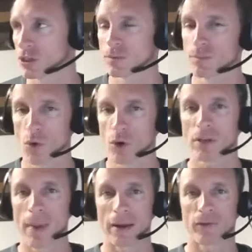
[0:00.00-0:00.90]
There's more
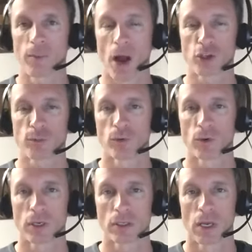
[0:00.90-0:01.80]
demand from
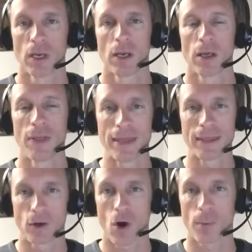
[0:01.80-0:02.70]
entrepreneurs than
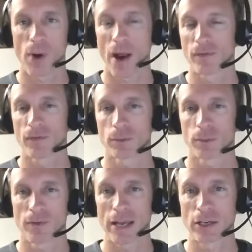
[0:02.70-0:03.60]
there are Profit First
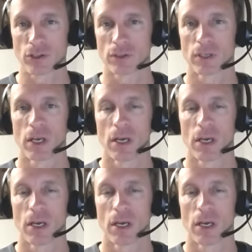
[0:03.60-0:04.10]
professionals.